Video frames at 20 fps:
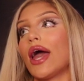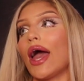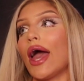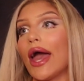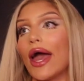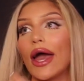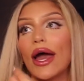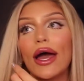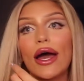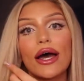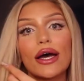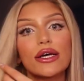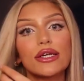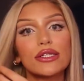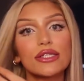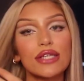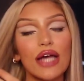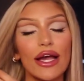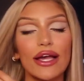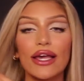
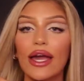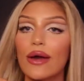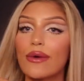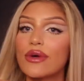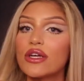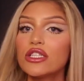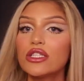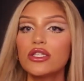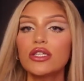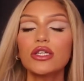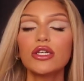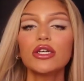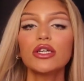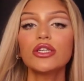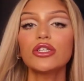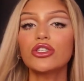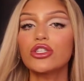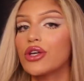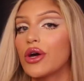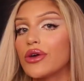and I can't wait
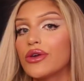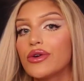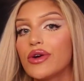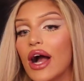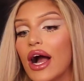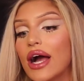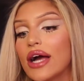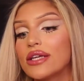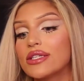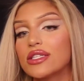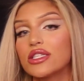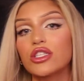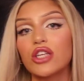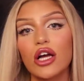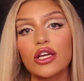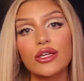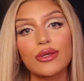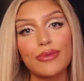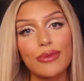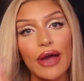to show you guys and
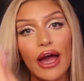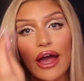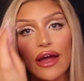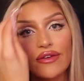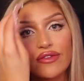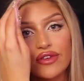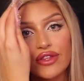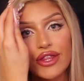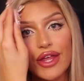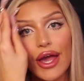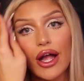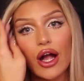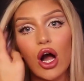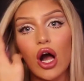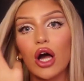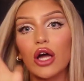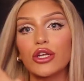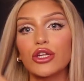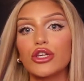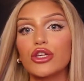document everything
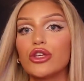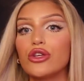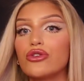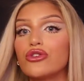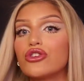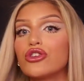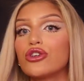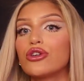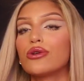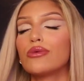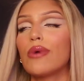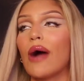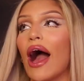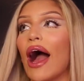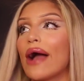on YouTube.